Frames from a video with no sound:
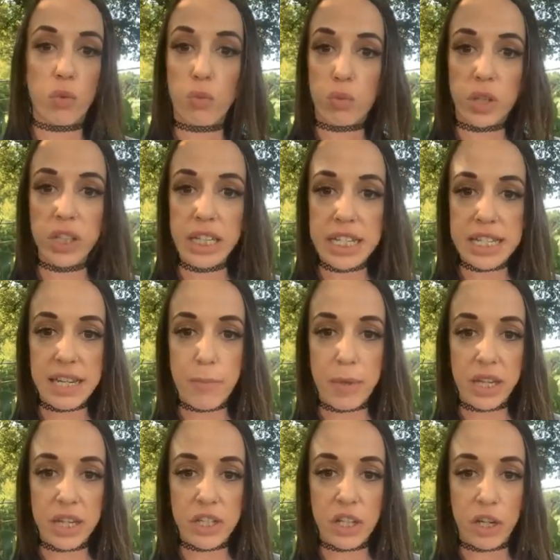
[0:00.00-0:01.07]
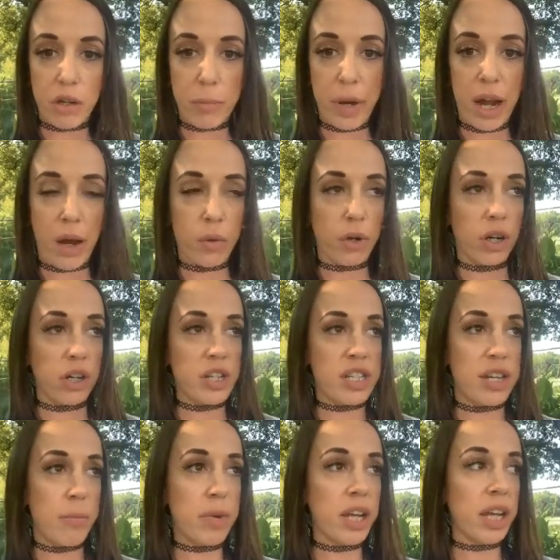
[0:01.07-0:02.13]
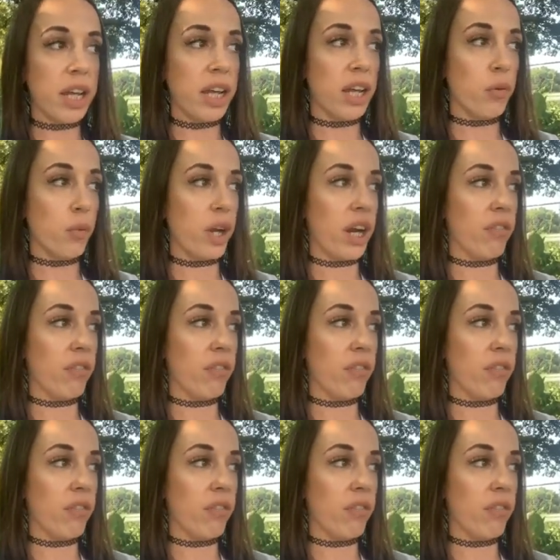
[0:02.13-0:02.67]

really stepping into your power, stepping in